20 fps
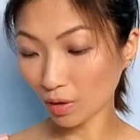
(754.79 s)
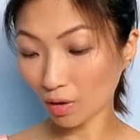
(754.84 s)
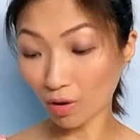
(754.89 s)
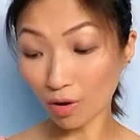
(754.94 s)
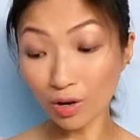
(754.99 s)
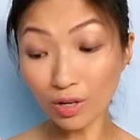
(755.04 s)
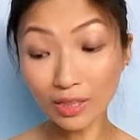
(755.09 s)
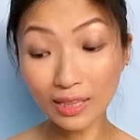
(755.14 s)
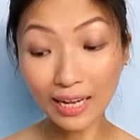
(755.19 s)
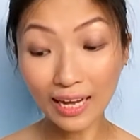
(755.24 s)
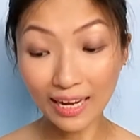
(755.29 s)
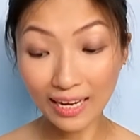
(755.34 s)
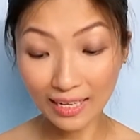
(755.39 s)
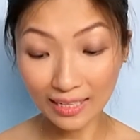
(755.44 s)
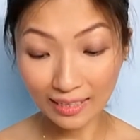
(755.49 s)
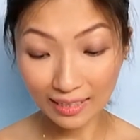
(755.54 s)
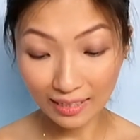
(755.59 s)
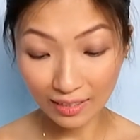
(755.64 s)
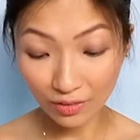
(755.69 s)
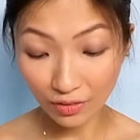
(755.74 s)

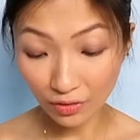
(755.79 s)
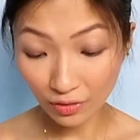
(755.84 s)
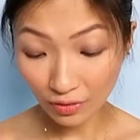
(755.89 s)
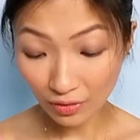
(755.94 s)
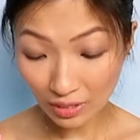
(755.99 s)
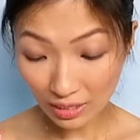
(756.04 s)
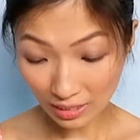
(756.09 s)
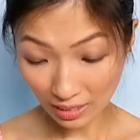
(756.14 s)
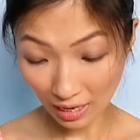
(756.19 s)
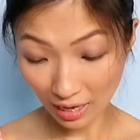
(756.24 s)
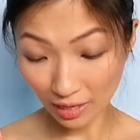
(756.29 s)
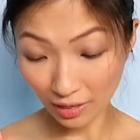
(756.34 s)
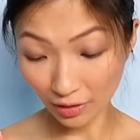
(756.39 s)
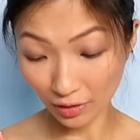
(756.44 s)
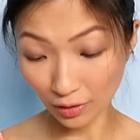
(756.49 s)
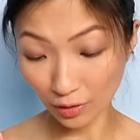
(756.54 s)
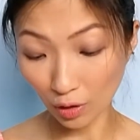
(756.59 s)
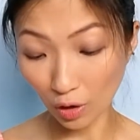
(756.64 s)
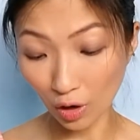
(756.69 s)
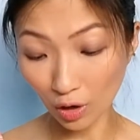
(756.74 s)
online
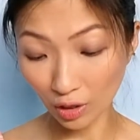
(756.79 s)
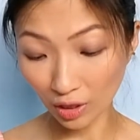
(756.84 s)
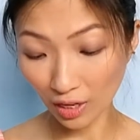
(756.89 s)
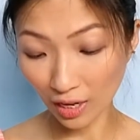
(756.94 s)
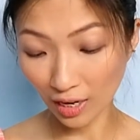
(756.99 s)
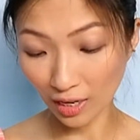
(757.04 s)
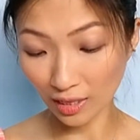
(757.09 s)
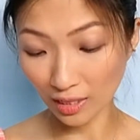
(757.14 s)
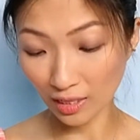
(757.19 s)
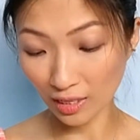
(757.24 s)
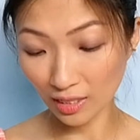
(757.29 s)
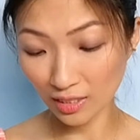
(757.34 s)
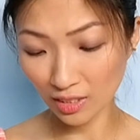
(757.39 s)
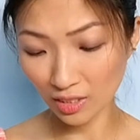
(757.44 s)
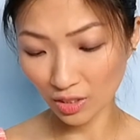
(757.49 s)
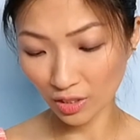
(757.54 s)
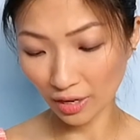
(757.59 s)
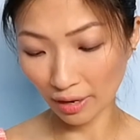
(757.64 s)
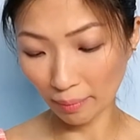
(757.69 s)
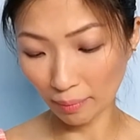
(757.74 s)
retailer, online
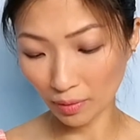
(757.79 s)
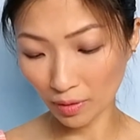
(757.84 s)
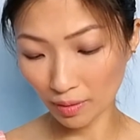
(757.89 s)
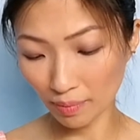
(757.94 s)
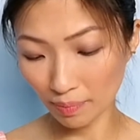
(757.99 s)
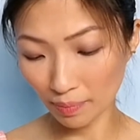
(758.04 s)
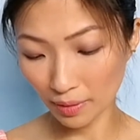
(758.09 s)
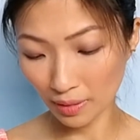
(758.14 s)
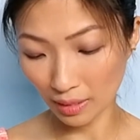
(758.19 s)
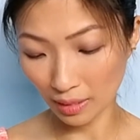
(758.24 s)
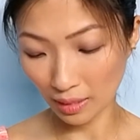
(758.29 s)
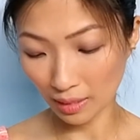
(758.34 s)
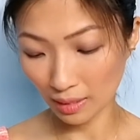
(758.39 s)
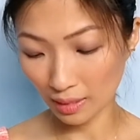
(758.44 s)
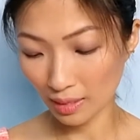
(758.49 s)
Instagram company